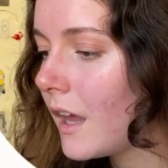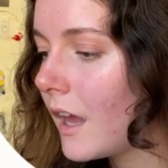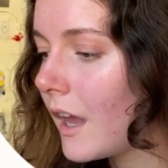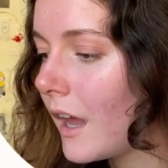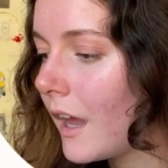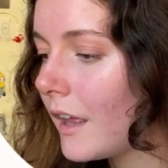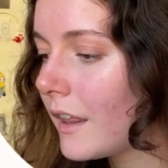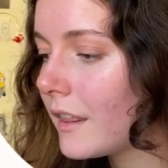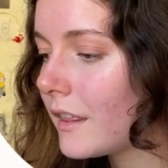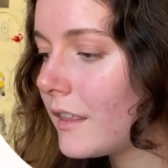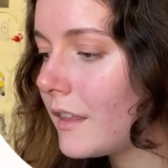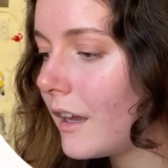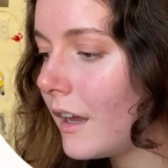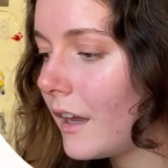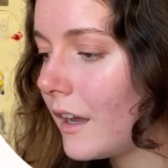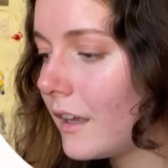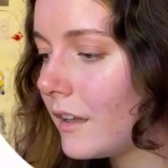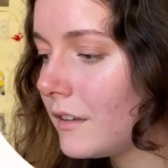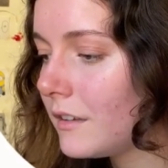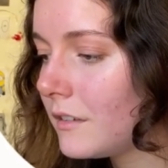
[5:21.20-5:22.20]
and
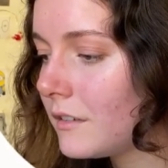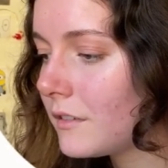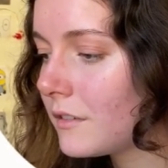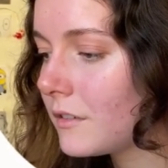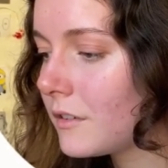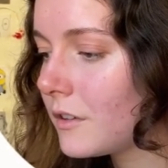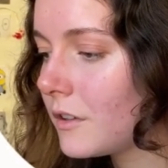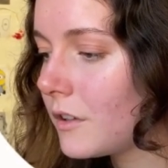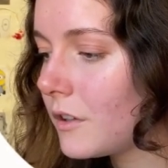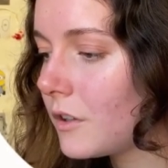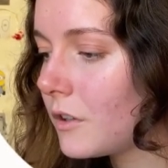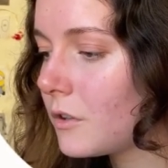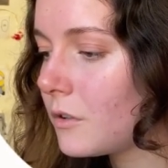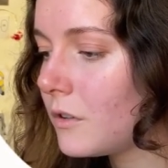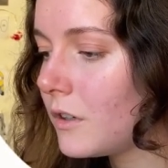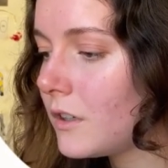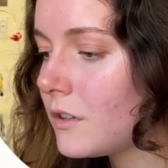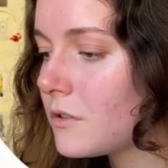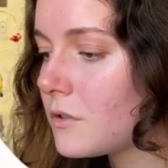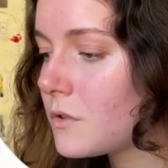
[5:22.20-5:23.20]
then you
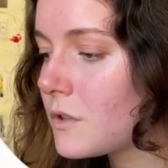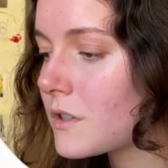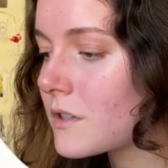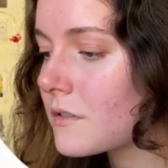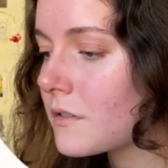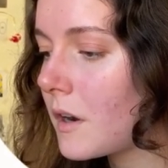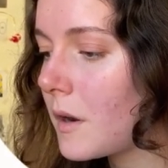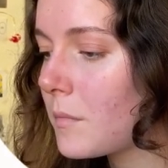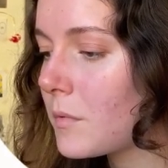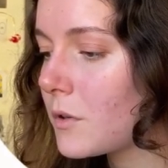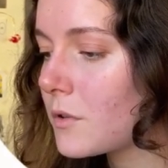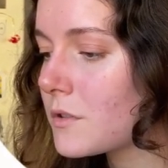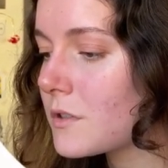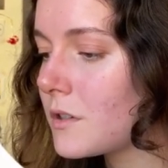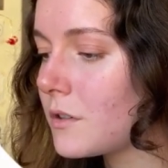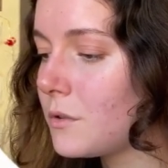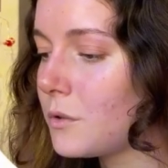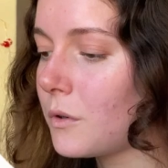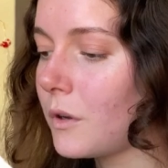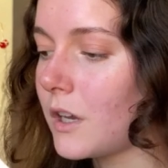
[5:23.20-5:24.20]
need to describe your
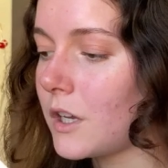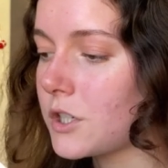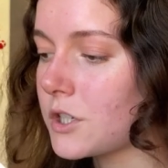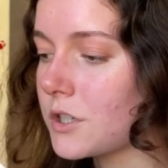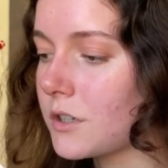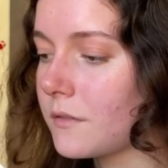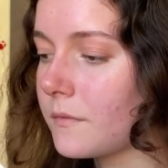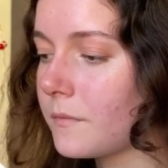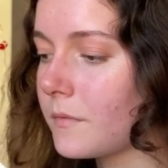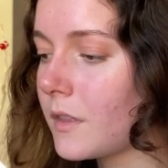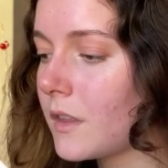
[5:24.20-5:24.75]
situation.